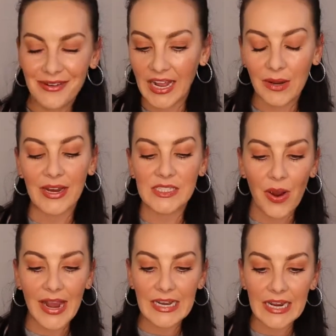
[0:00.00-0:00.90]
Anyway, so
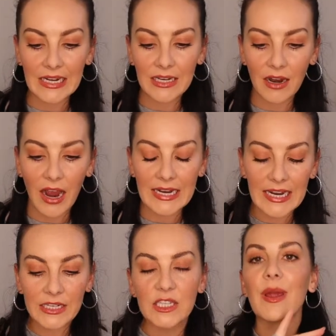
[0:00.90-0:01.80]
I needed
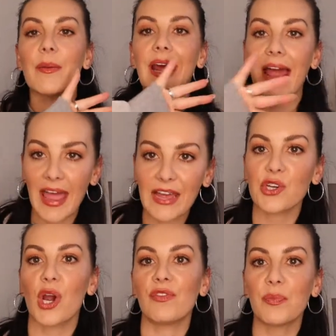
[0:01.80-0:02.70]
to be able to hand
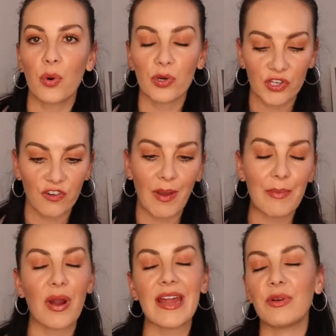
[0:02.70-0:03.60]
over a portion of my brain,